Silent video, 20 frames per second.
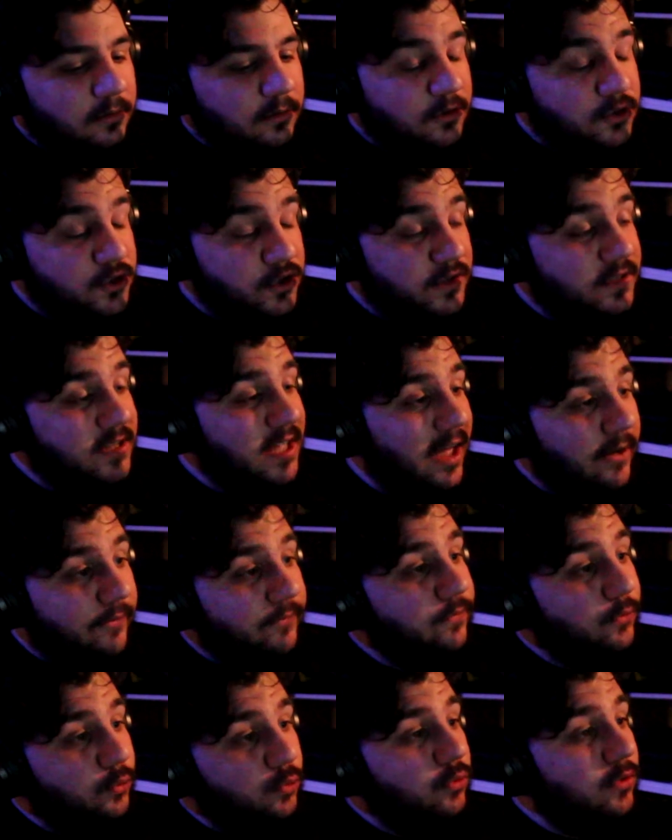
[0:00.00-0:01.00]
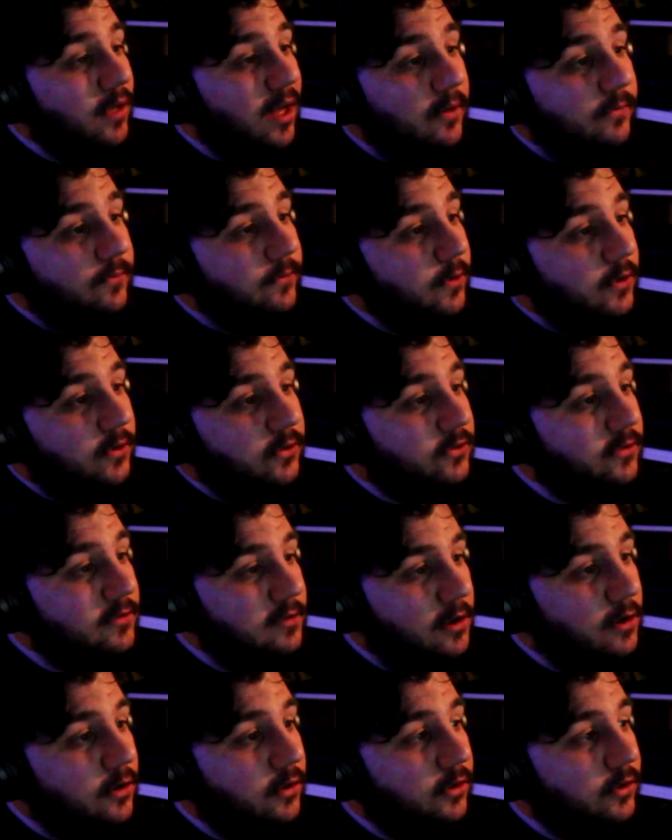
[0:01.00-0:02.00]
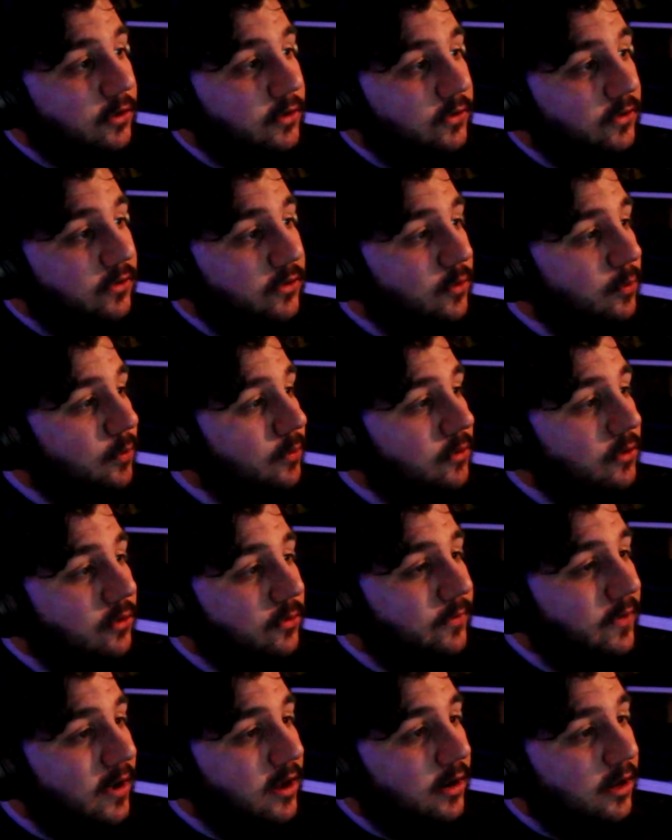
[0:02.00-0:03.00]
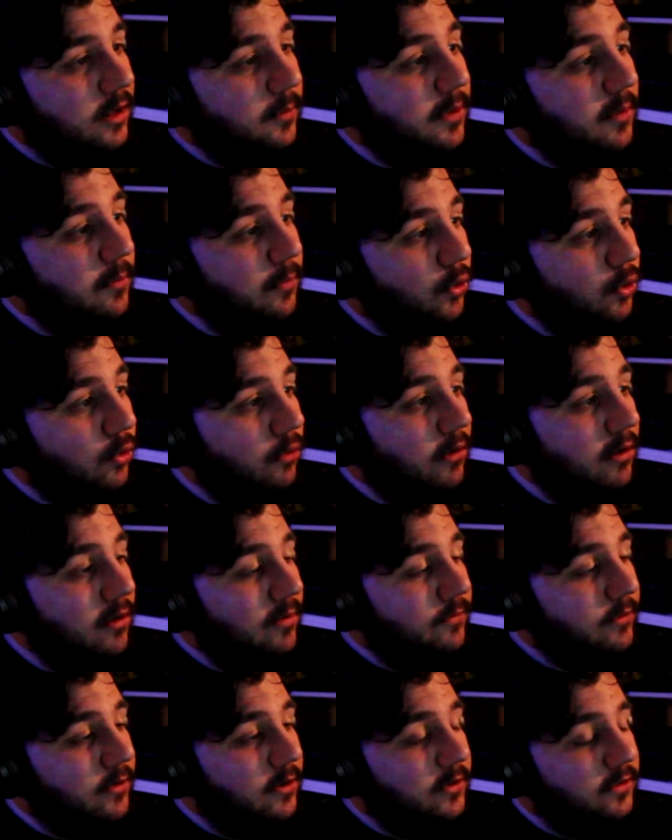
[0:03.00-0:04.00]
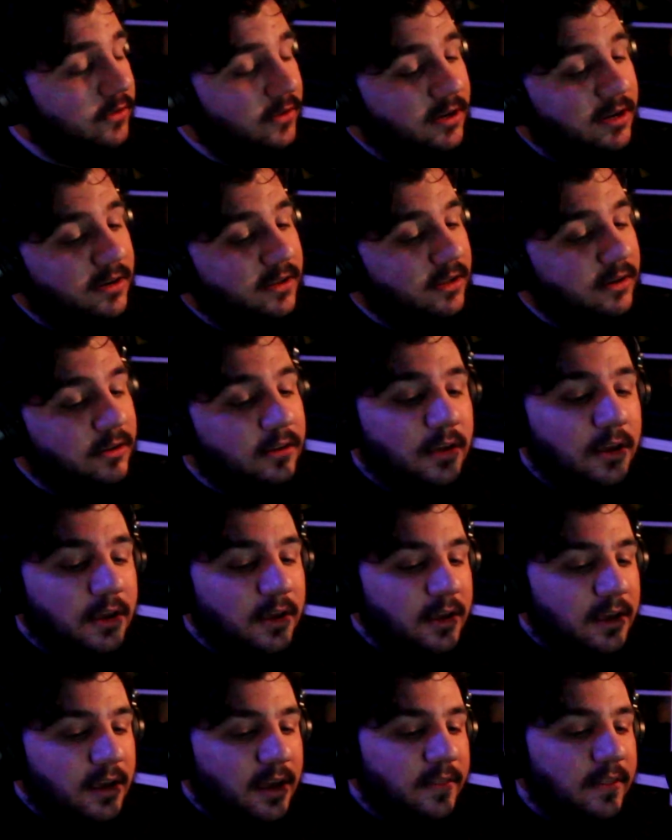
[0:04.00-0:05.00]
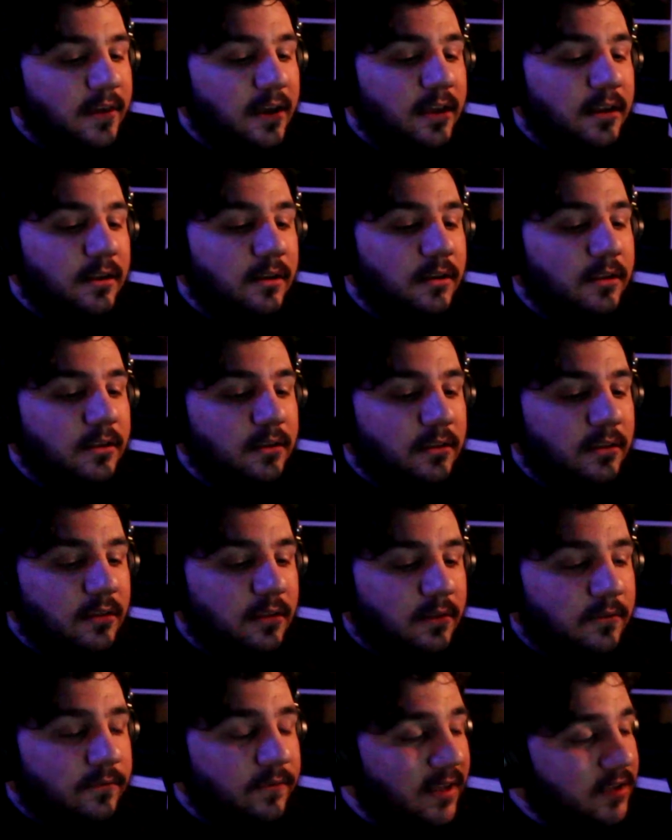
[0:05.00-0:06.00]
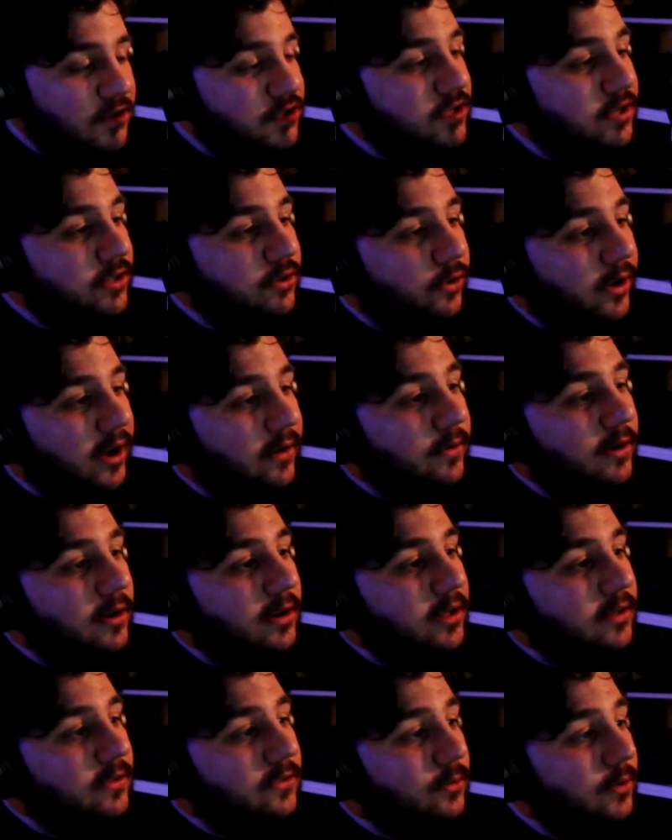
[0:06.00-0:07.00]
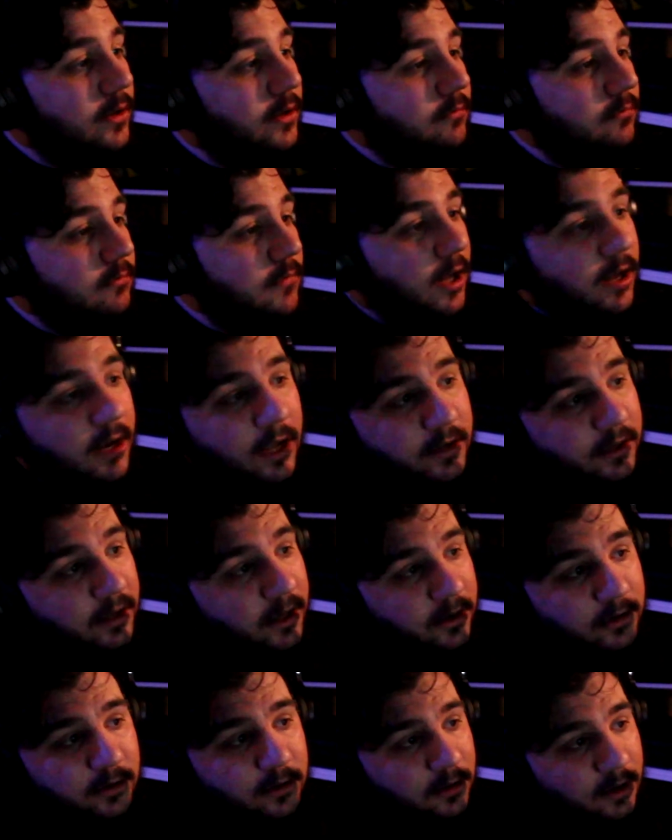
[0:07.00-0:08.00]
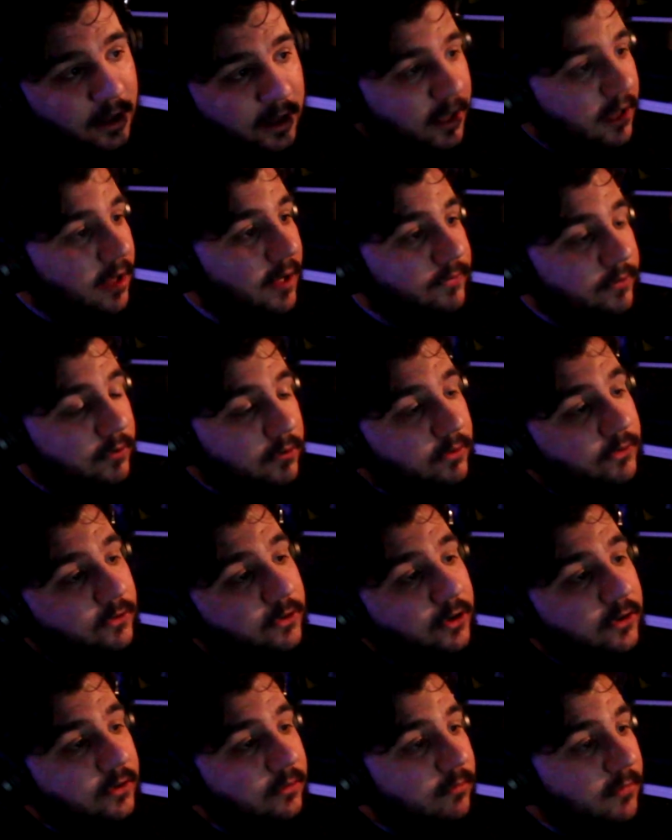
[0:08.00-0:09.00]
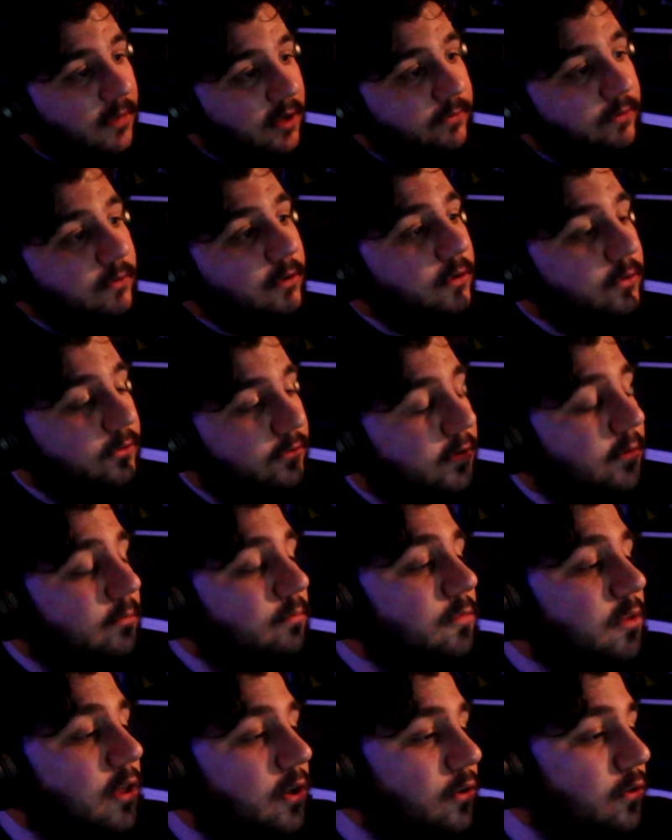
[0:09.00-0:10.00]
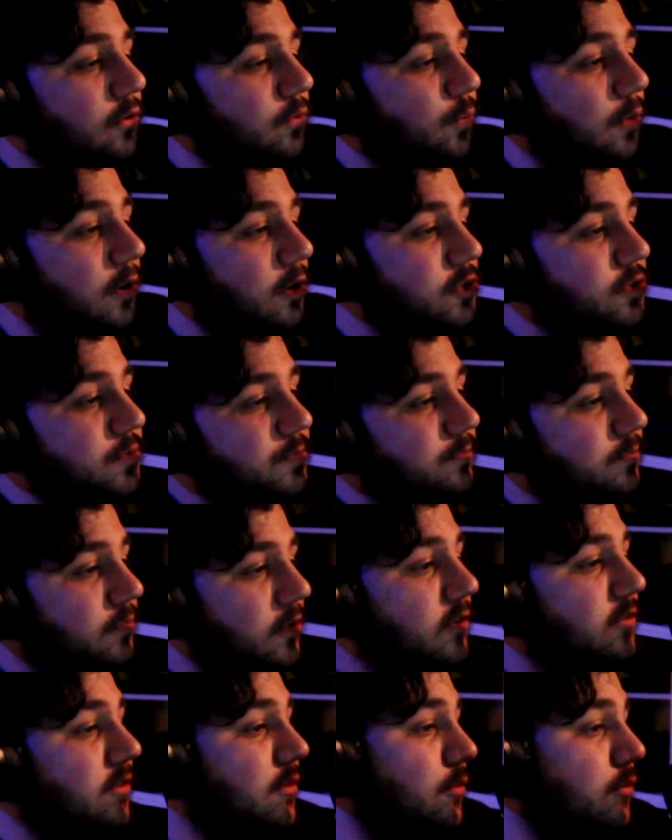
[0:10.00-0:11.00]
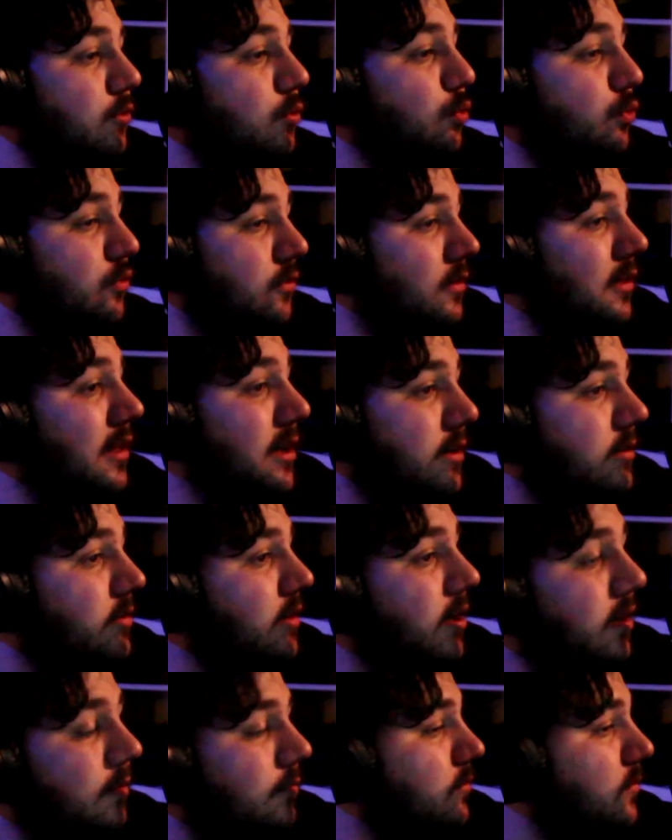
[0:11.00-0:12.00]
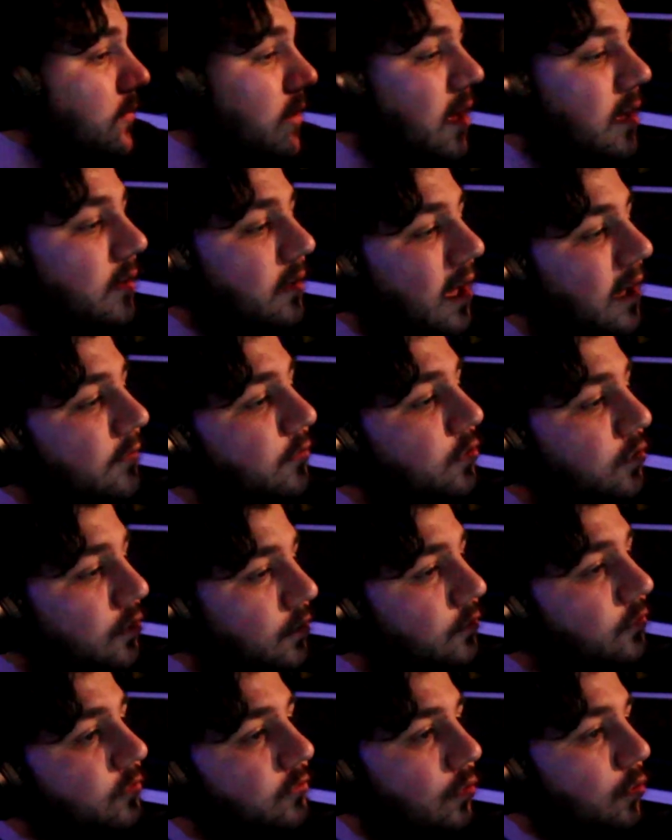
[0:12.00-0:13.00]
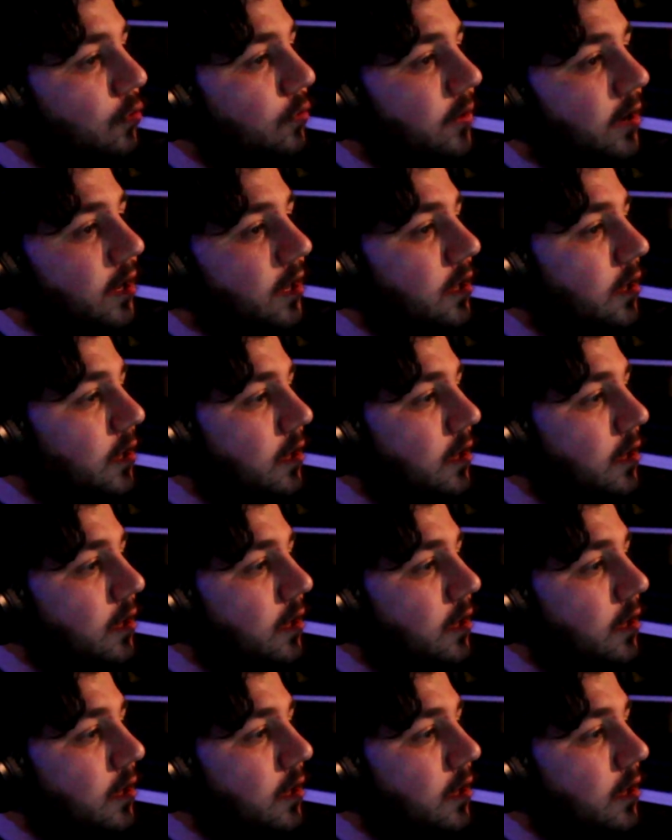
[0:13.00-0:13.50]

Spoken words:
just get through that first slog because you'll find it a bit boring at first, and I did, and then eventually you'll get really into it. And I did. Like, I thought it was good. I thought it was a good watch because it was cool to, like you say, have a new story.